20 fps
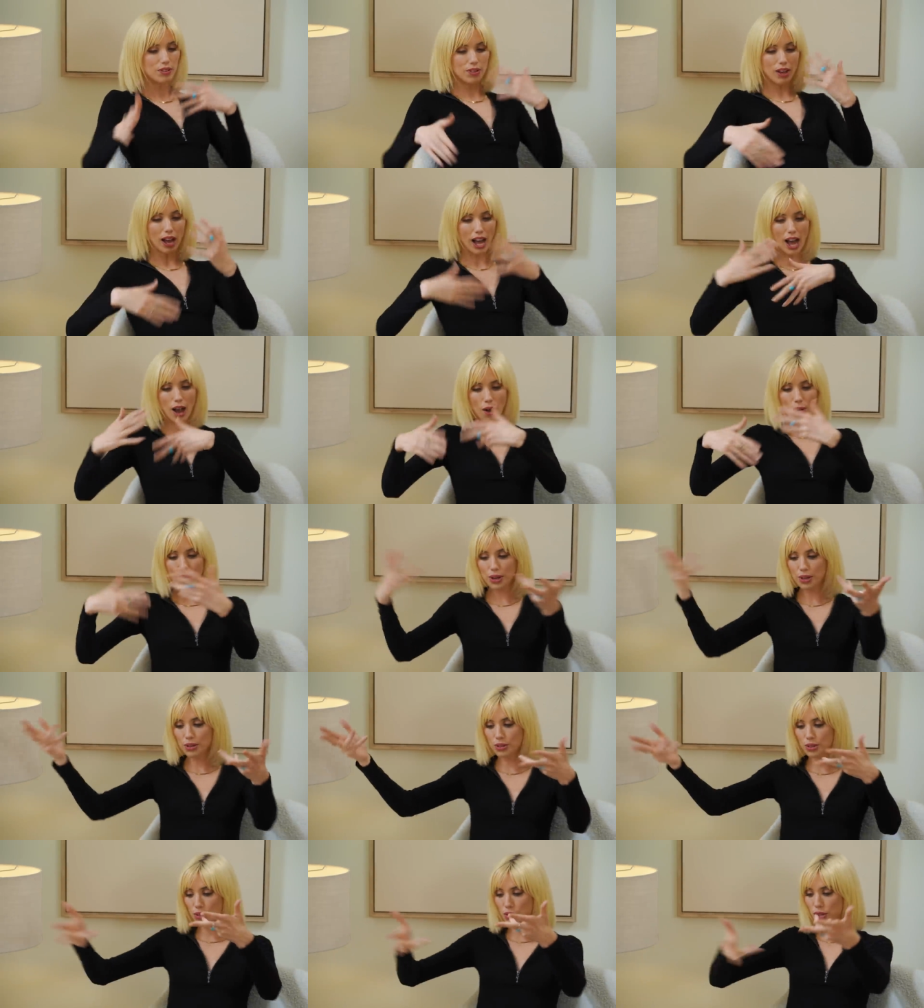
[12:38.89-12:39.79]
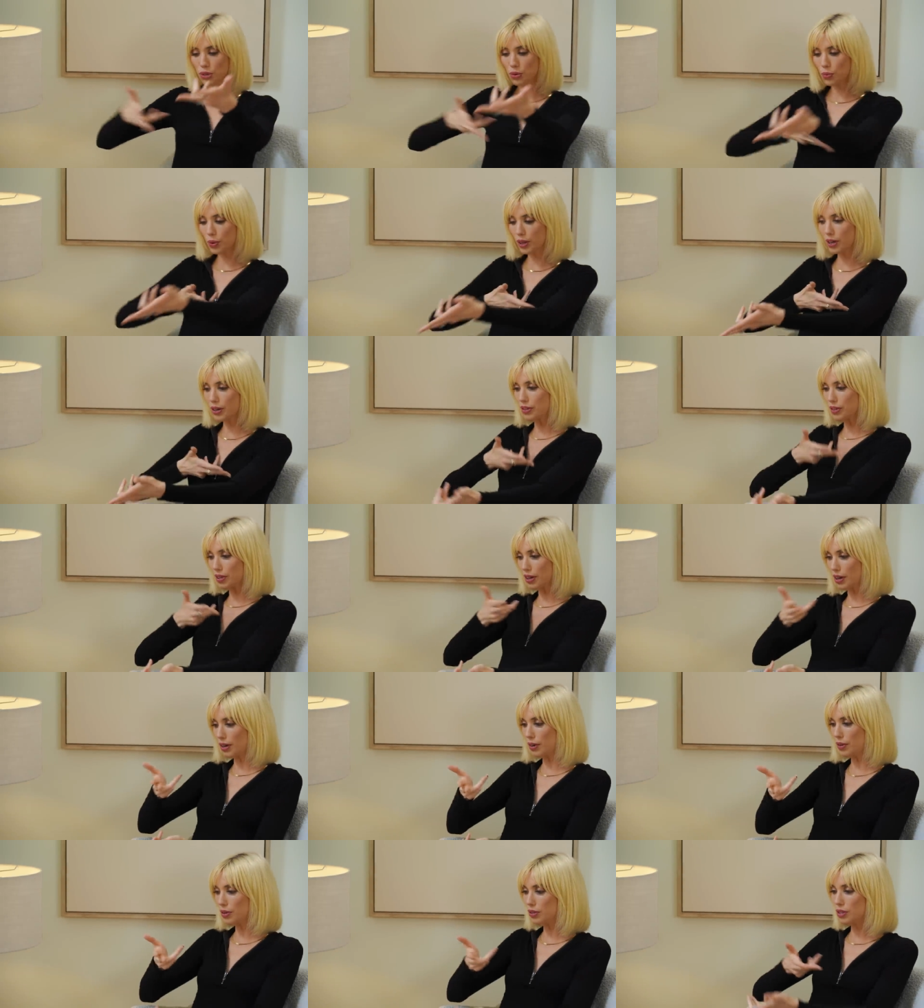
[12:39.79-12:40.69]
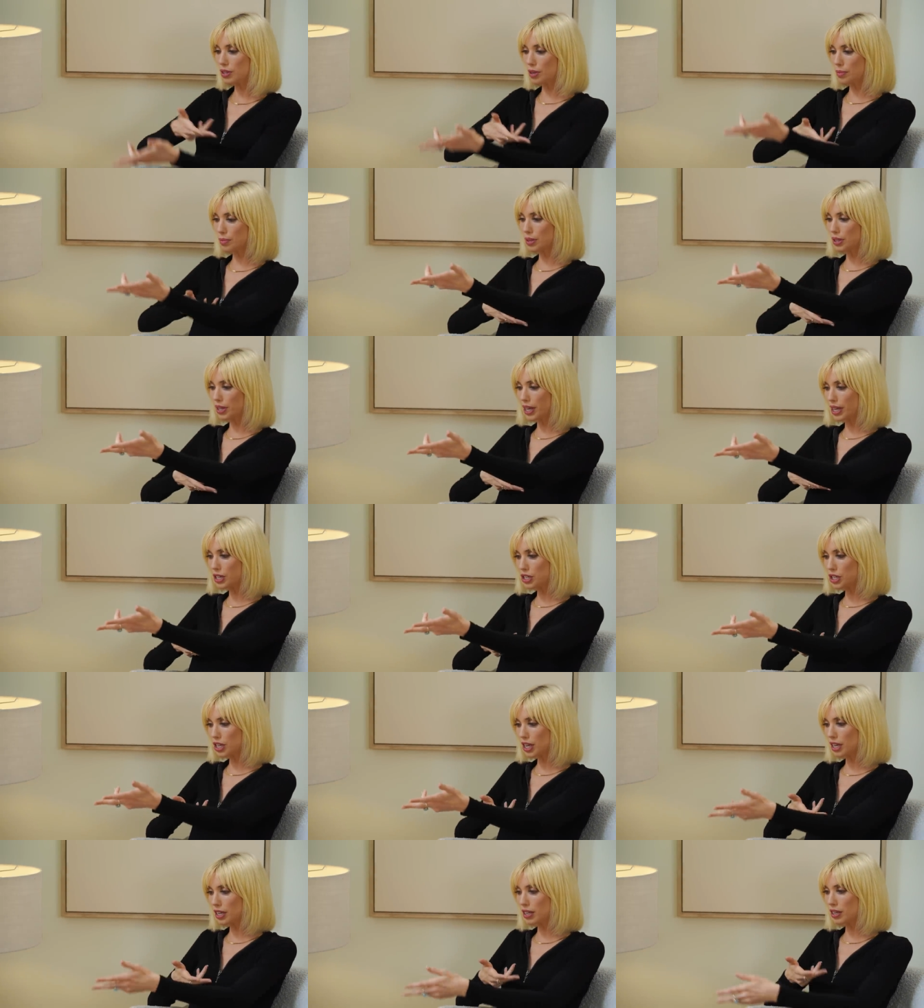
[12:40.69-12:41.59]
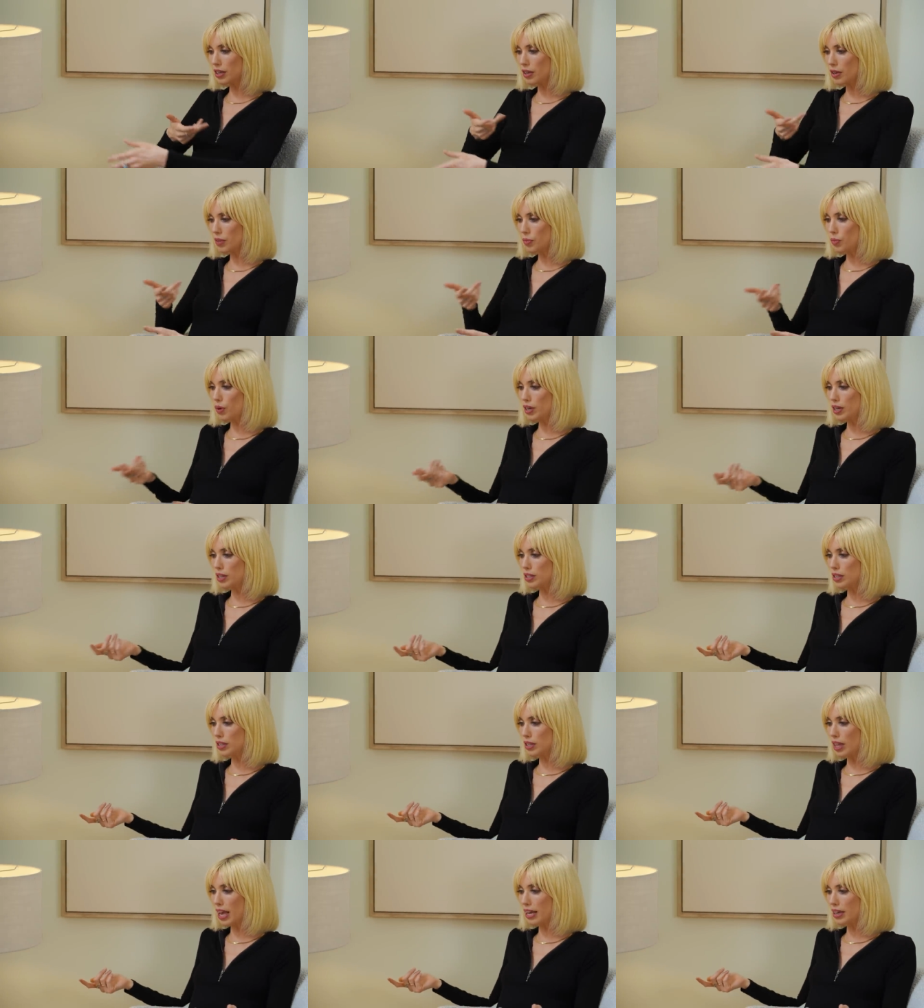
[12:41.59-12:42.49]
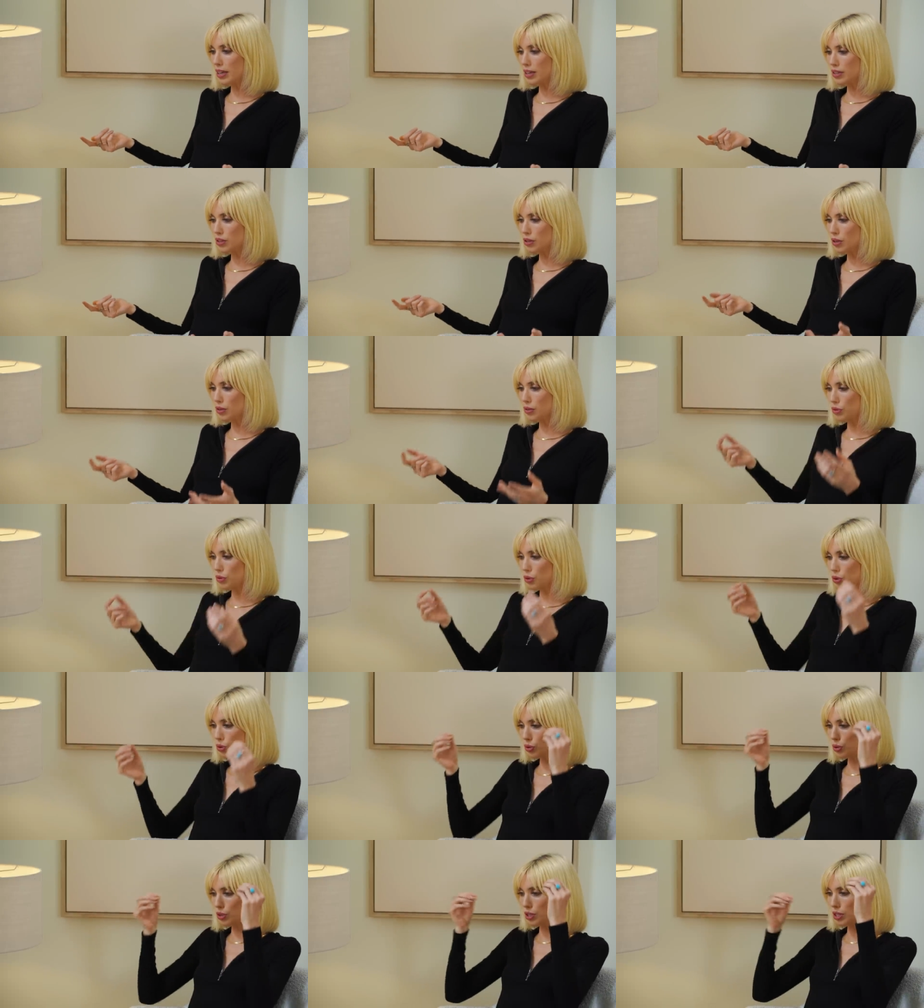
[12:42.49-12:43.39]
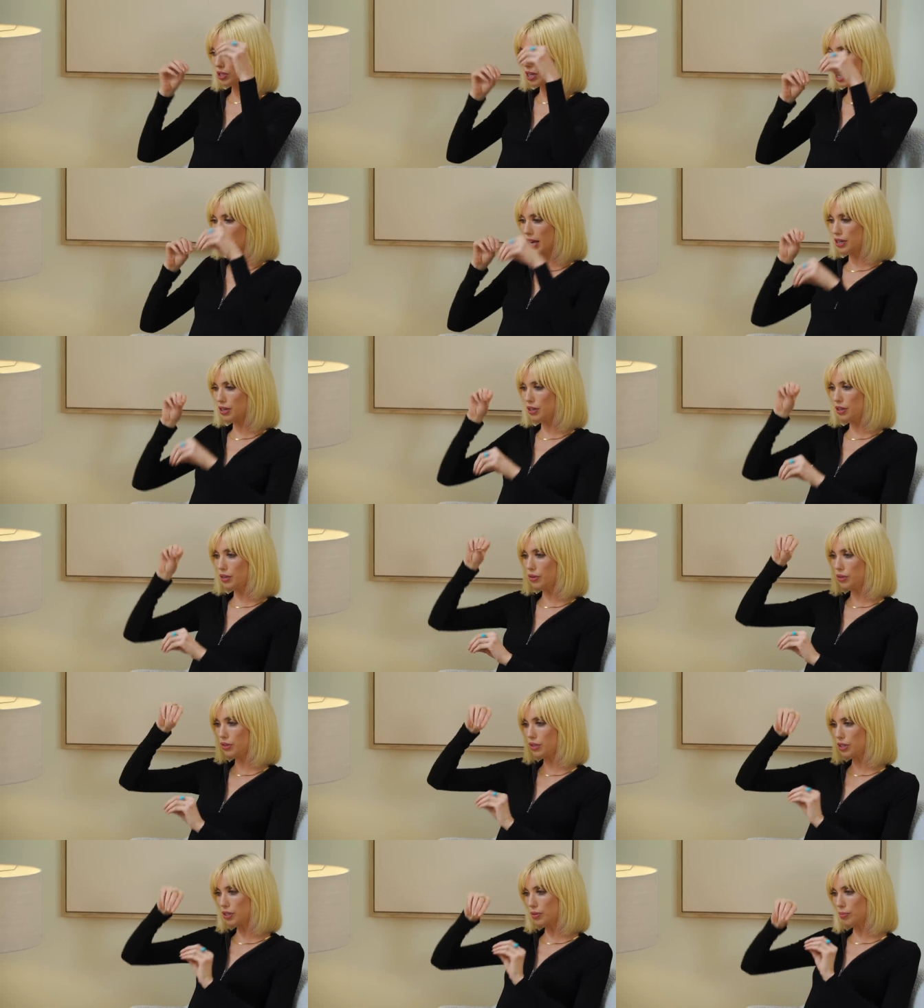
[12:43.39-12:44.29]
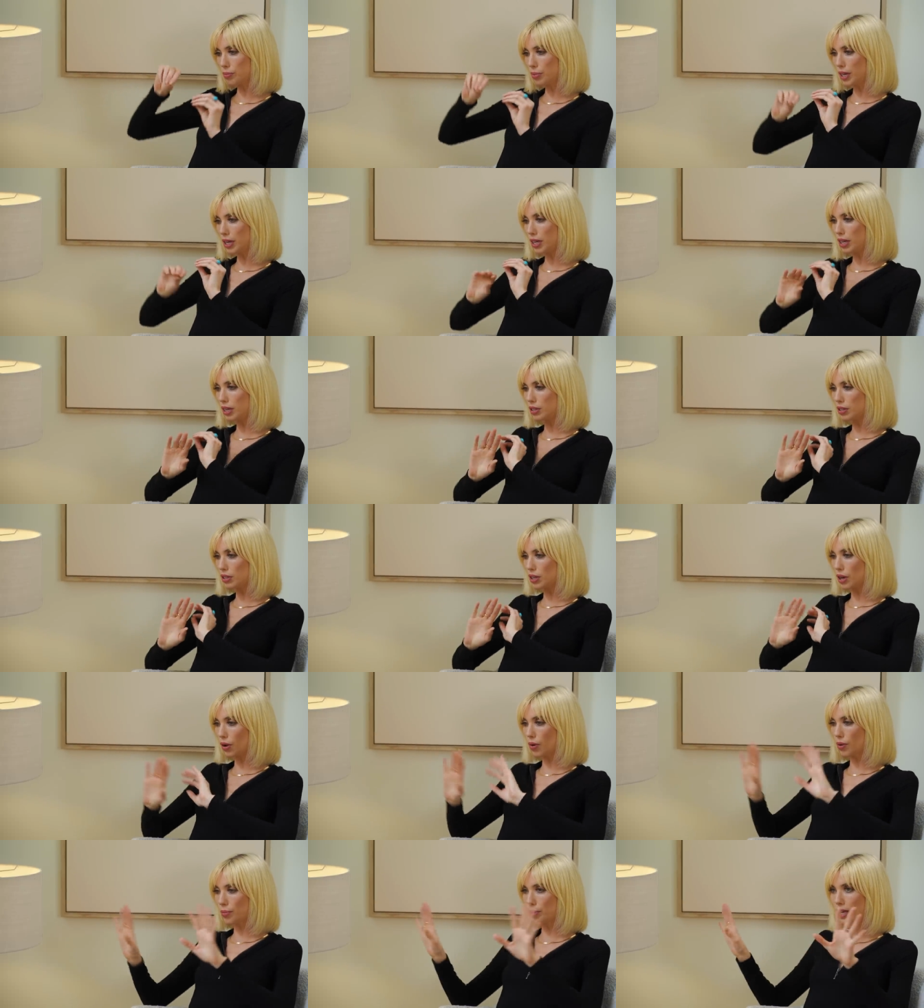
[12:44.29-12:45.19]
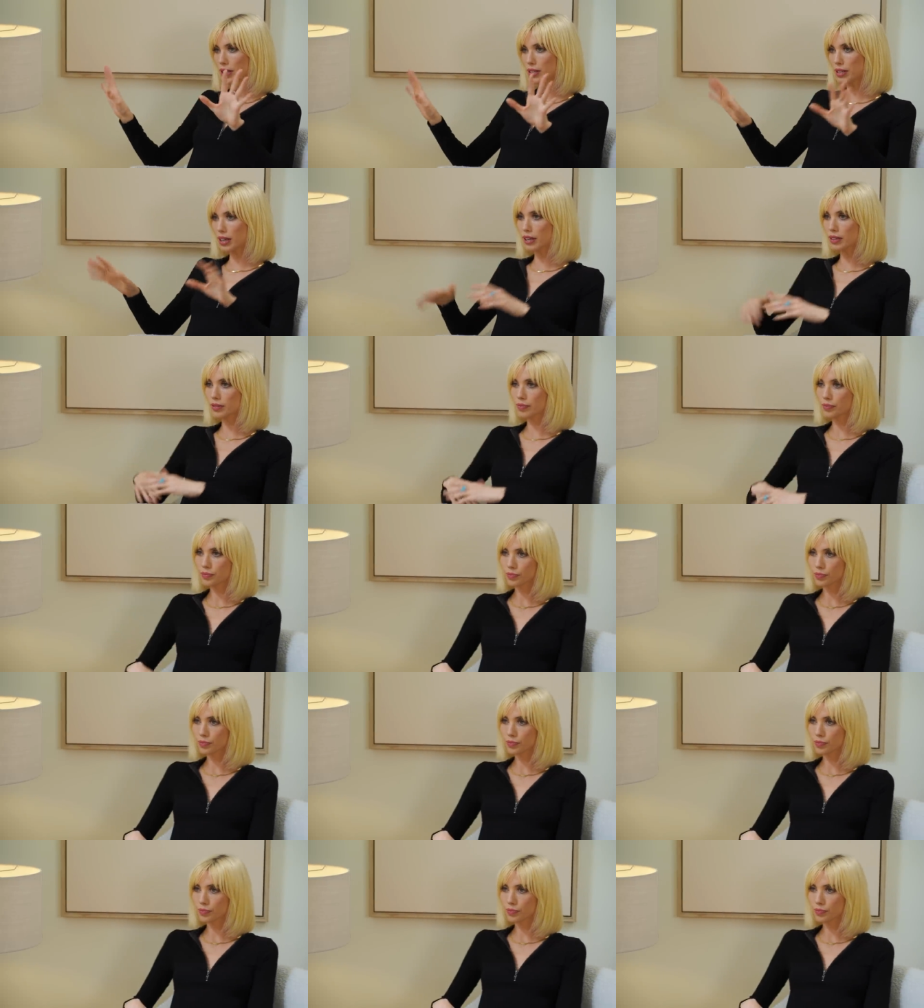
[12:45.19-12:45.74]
How are you such a winner though? Simulation, what is like, so who designed you to be so amazing?